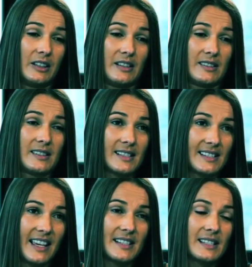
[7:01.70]
is a
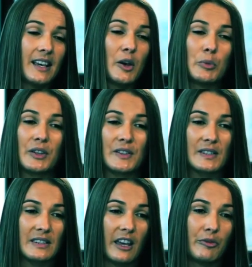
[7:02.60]
success
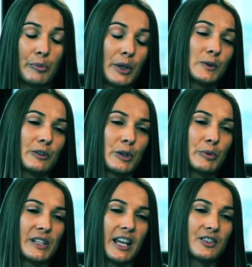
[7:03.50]
because they've built a
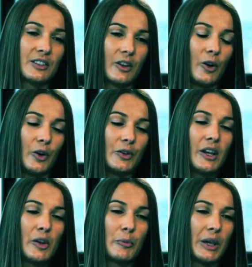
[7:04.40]
reputation on
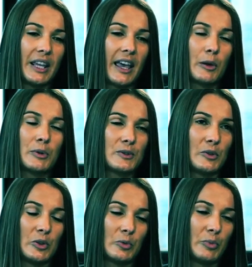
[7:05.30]
being able
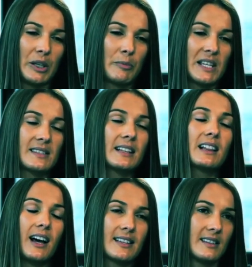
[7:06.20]
to be best in
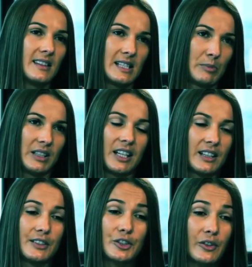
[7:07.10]
class in this
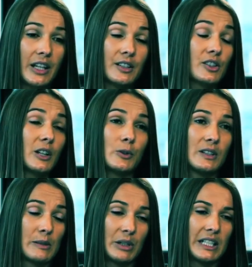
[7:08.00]
particular strategy or
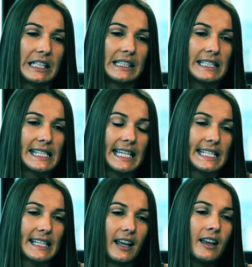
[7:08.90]
this particular
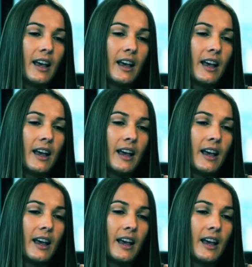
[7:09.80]
sector.